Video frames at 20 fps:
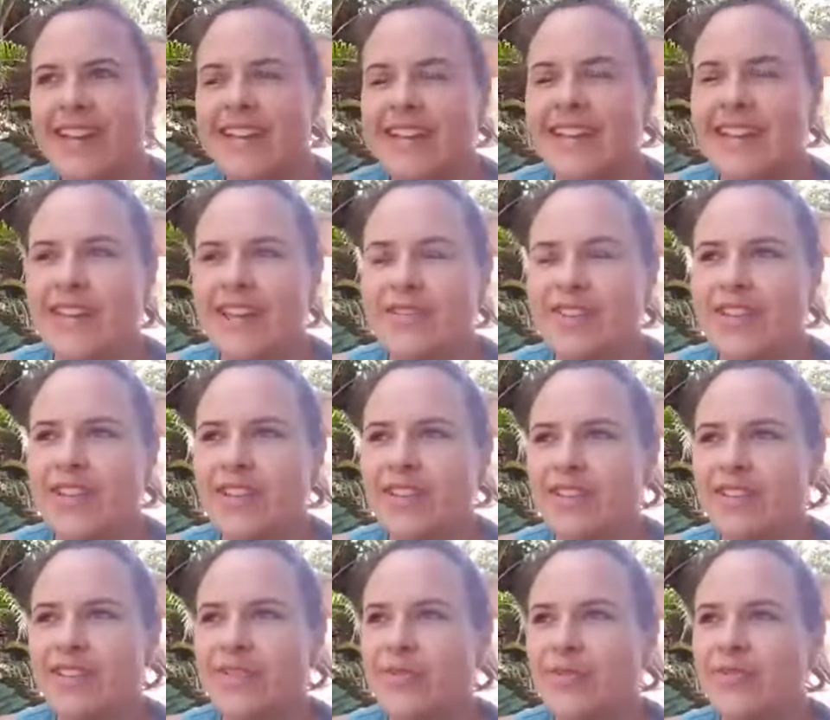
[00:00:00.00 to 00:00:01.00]
loving
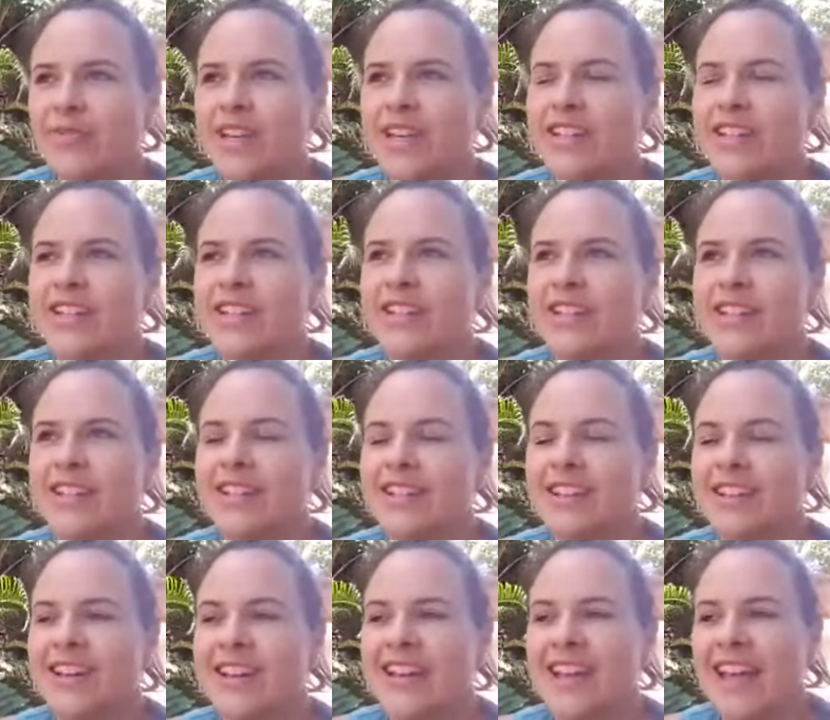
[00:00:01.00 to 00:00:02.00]
the reflections.
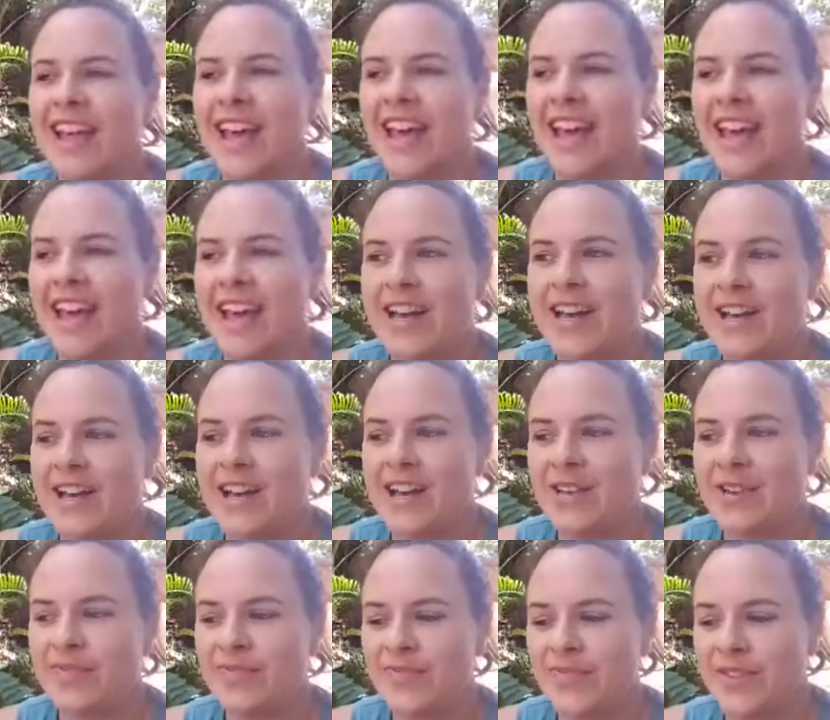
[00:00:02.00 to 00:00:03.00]

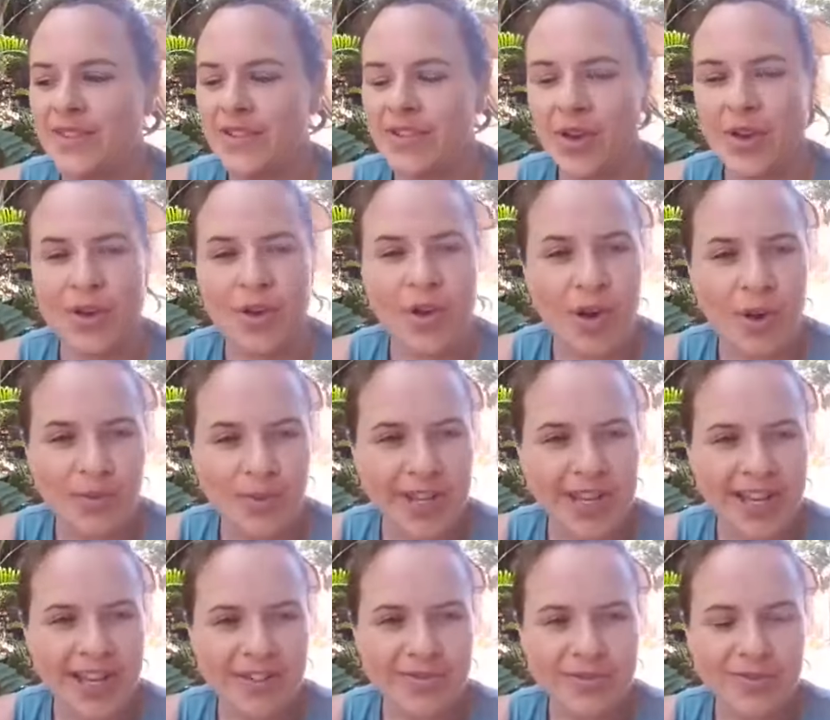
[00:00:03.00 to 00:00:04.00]
So I went
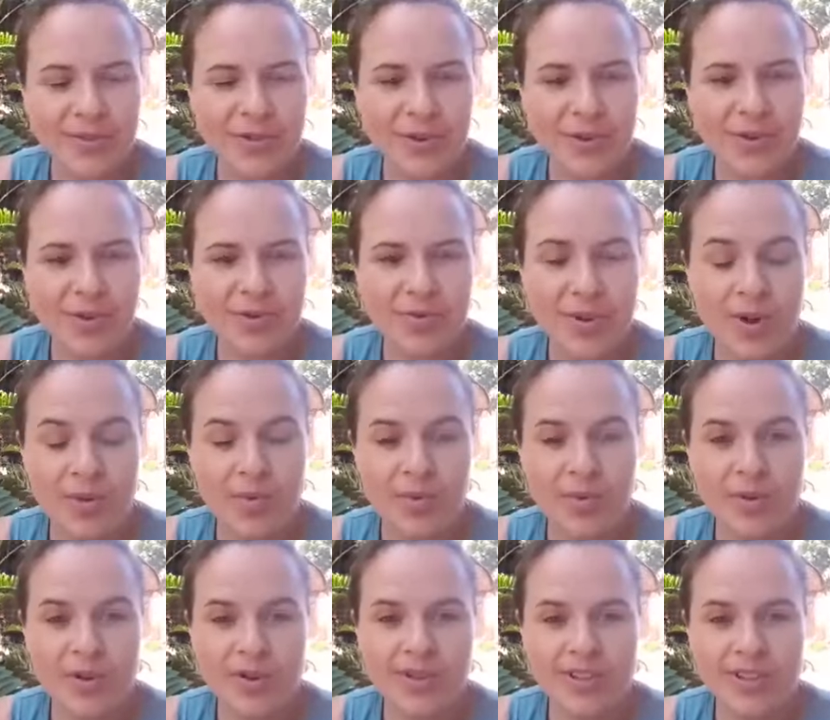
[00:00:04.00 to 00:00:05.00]
out for a
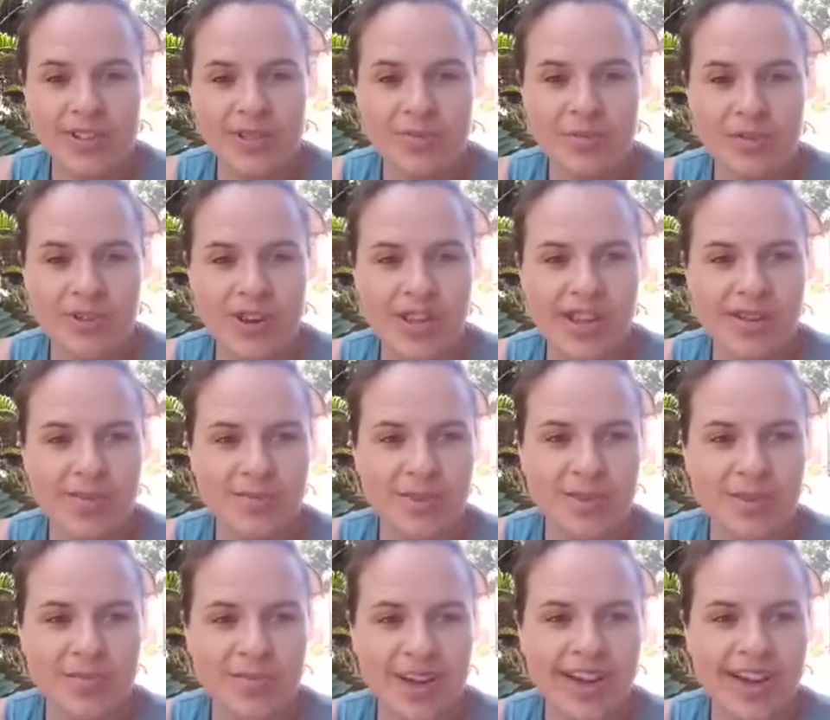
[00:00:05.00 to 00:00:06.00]
walk this morning
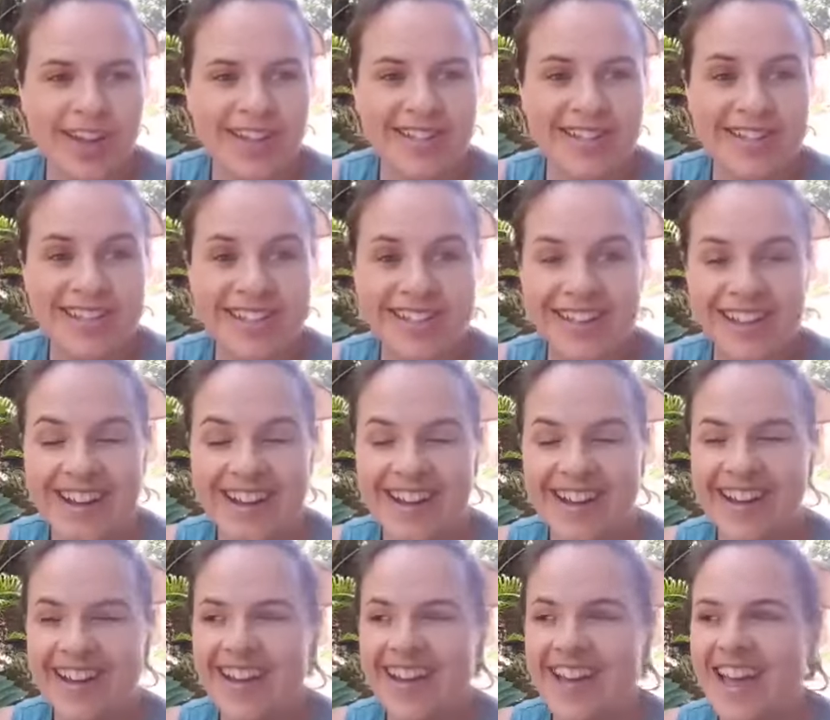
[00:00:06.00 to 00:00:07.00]
with my sister,
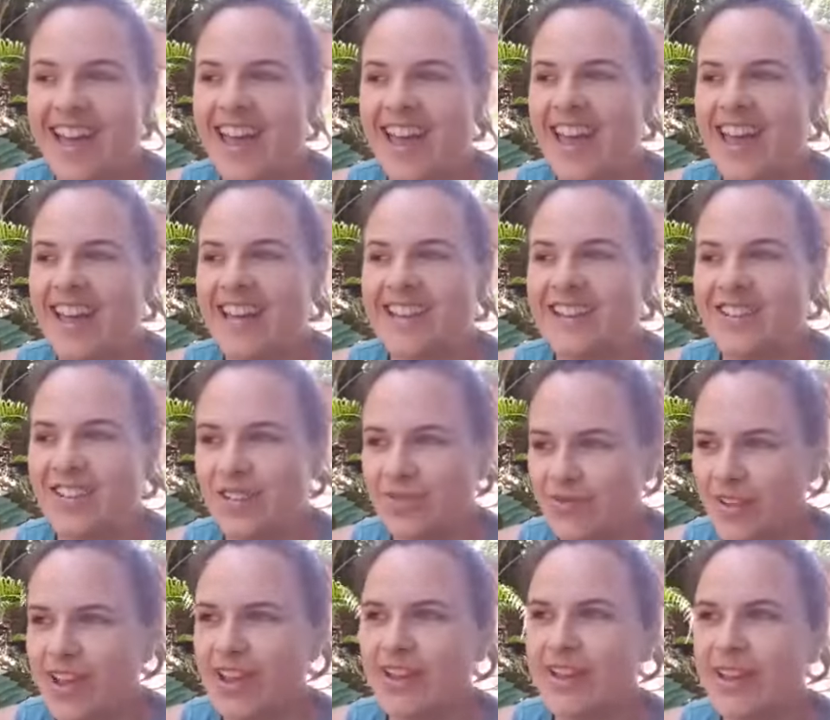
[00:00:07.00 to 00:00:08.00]
and she'd
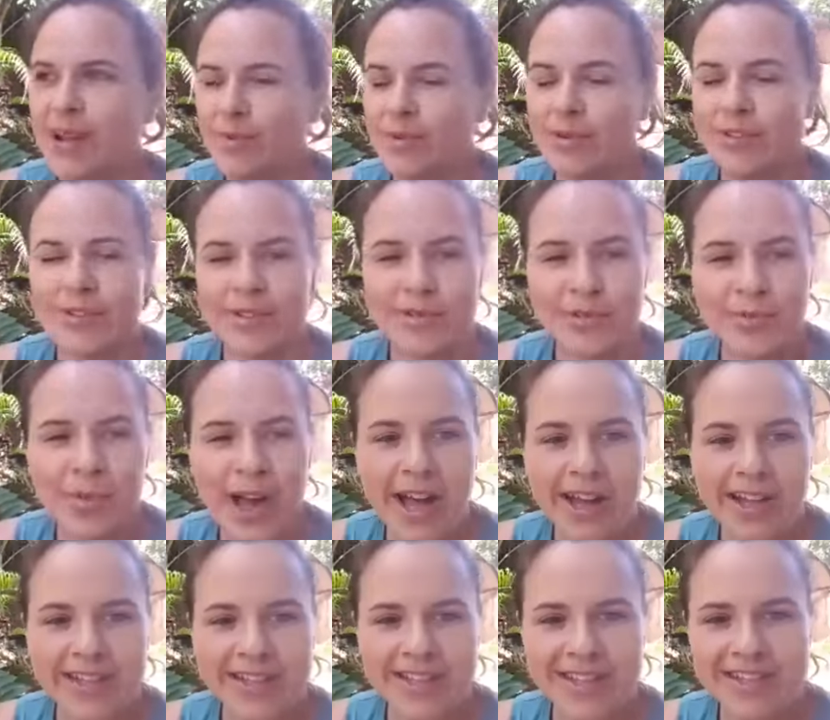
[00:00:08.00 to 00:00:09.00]
found a couple of little
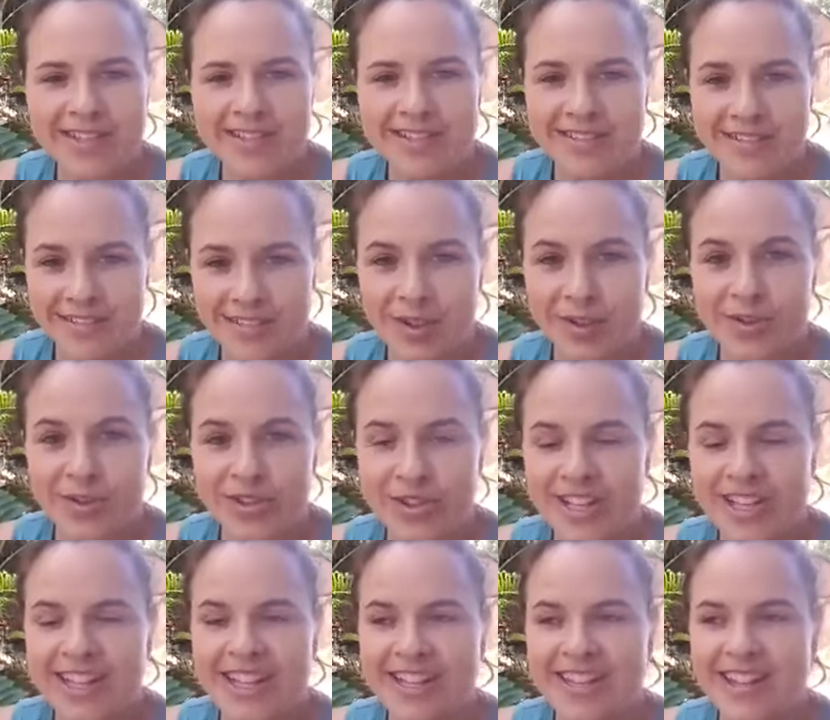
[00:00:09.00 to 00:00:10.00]
paths
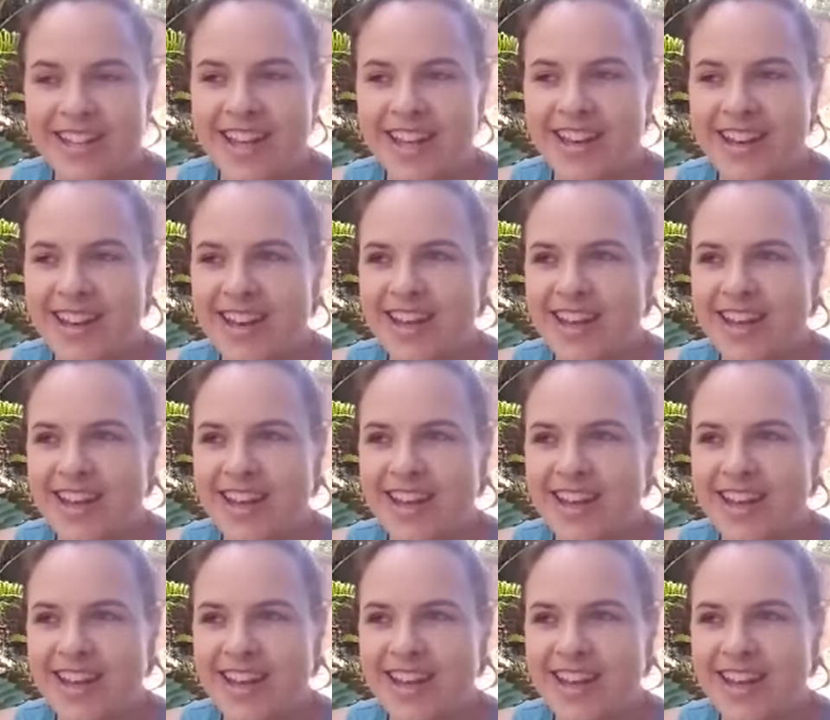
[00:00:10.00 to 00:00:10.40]
locally that